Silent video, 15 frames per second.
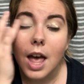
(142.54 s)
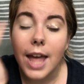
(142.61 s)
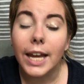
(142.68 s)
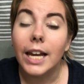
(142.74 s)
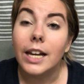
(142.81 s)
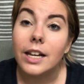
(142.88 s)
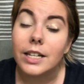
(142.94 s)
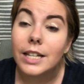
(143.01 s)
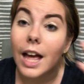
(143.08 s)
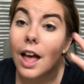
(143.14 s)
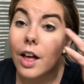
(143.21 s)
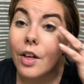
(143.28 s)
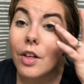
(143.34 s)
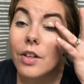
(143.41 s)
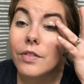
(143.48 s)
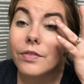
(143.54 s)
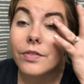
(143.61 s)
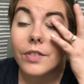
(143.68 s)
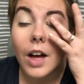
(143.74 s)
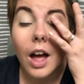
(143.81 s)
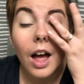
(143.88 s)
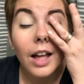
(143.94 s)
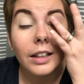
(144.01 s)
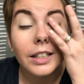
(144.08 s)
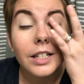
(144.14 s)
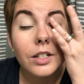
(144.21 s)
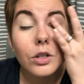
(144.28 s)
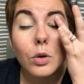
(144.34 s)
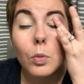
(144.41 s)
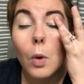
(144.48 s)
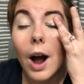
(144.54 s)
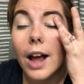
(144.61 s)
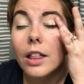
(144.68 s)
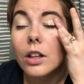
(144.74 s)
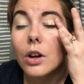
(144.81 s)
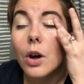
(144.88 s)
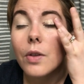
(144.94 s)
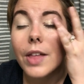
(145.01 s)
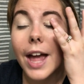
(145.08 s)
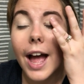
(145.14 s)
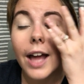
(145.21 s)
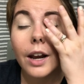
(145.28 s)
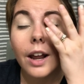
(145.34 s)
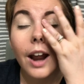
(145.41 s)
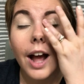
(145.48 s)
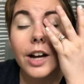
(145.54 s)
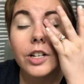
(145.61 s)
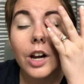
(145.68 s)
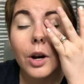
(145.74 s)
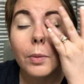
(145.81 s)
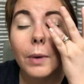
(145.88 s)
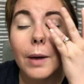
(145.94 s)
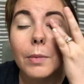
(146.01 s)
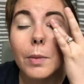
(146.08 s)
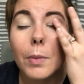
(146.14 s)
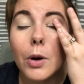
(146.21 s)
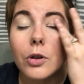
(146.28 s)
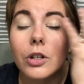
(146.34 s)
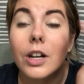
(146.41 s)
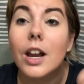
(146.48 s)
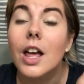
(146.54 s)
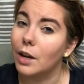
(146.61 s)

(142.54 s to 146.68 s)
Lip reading: And e.l.f., at least a while ago, they had an eyeshadow primer potion.